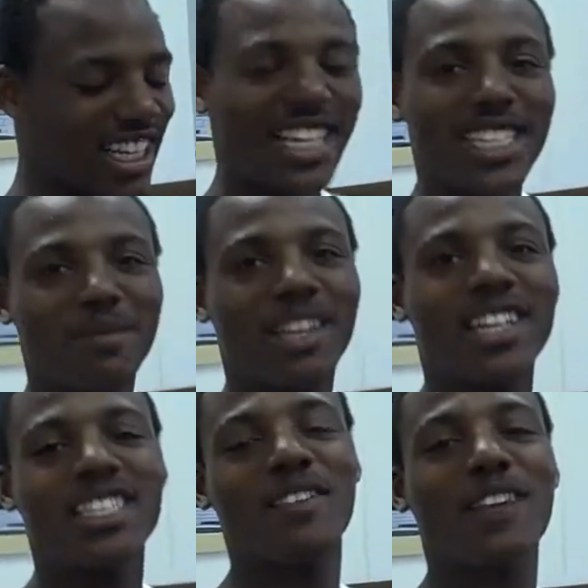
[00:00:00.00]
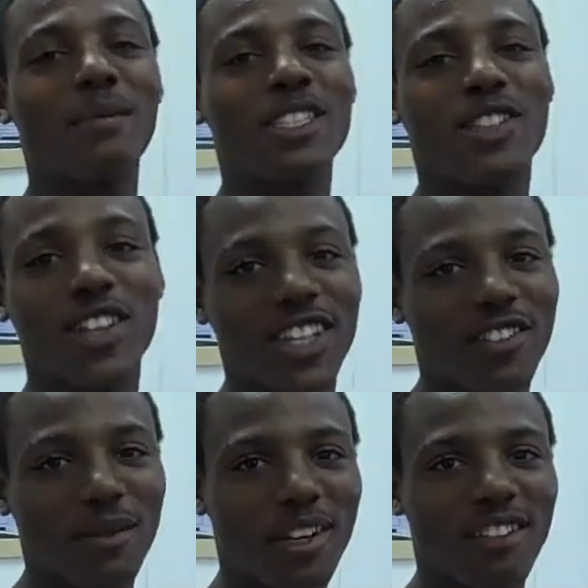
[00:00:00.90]
Yes, because I'm famous Greedy
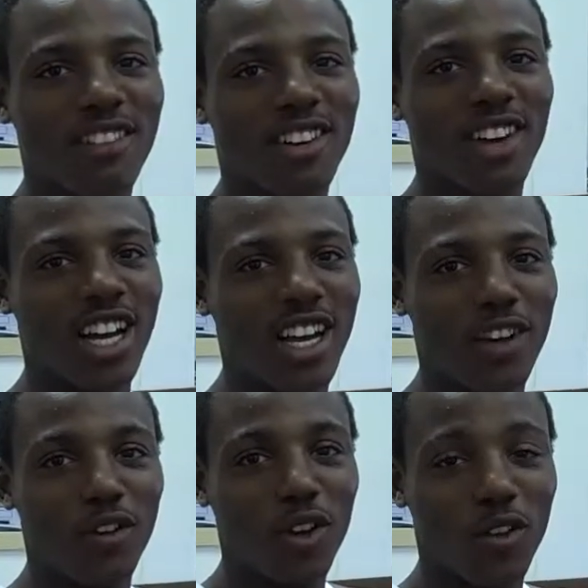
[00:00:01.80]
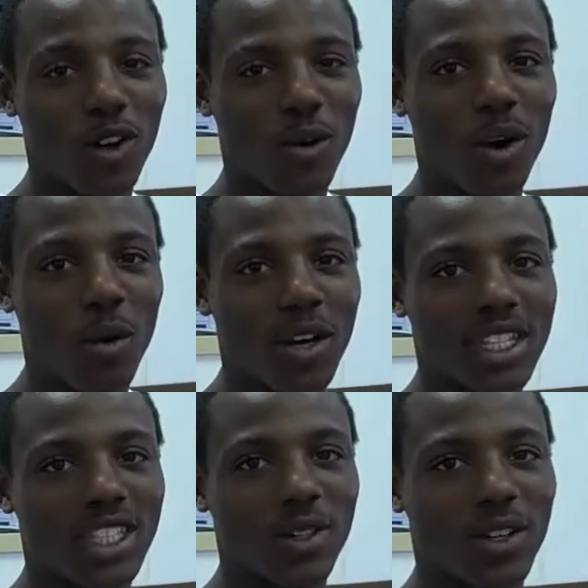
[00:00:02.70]
from Cleveland, Ohio, four four one
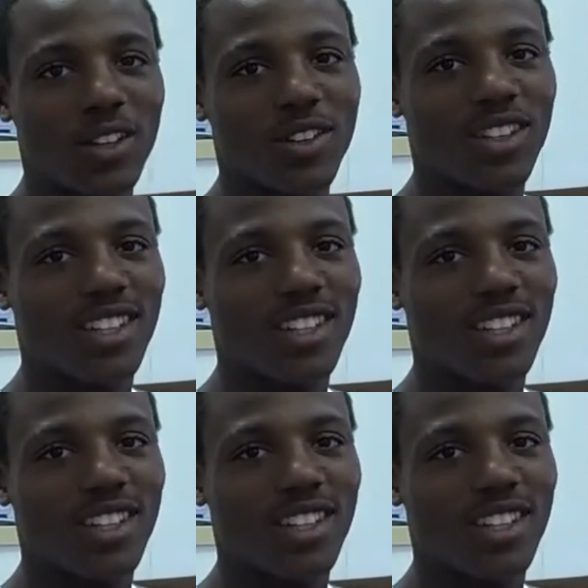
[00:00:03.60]
one zero.